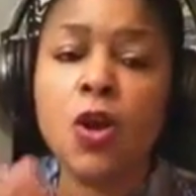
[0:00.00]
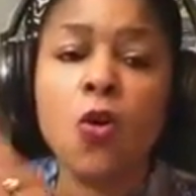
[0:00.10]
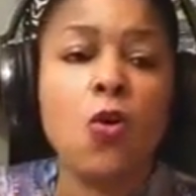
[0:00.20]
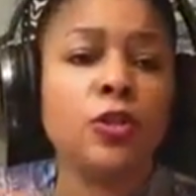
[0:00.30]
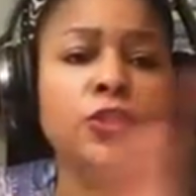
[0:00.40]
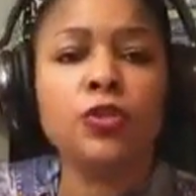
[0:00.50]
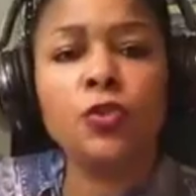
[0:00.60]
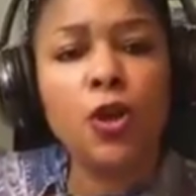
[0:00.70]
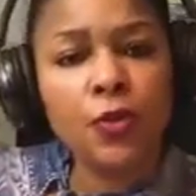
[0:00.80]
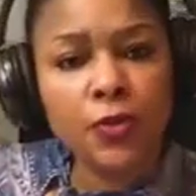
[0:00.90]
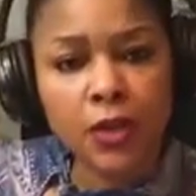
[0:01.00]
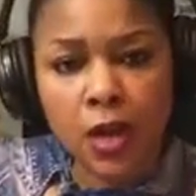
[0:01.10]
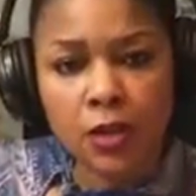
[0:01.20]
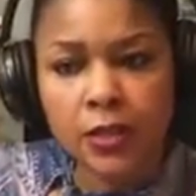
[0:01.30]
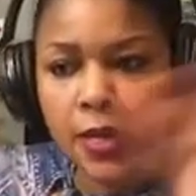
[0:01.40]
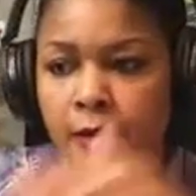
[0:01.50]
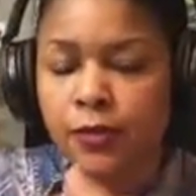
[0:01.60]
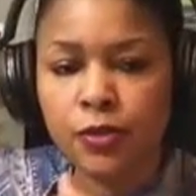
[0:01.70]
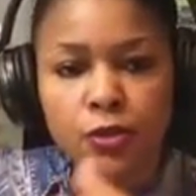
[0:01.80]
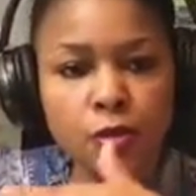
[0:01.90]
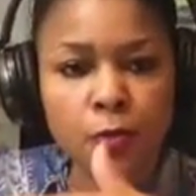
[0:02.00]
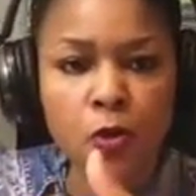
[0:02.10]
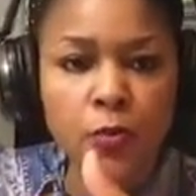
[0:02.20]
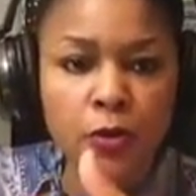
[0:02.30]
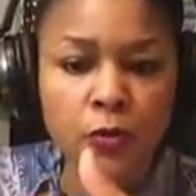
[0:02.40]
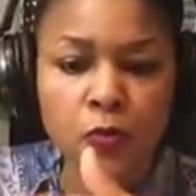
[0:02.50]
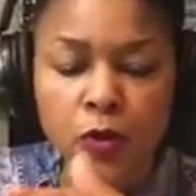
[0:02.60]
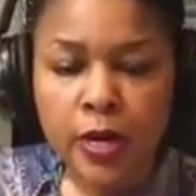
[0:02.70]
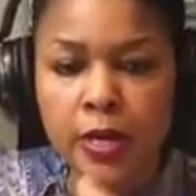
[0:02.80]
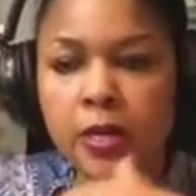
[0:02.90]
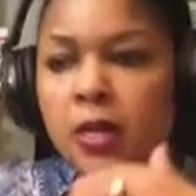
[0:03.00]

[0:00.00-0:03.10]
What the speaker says: Or just do the whole thing all day. Do you some oatmeal in the morning.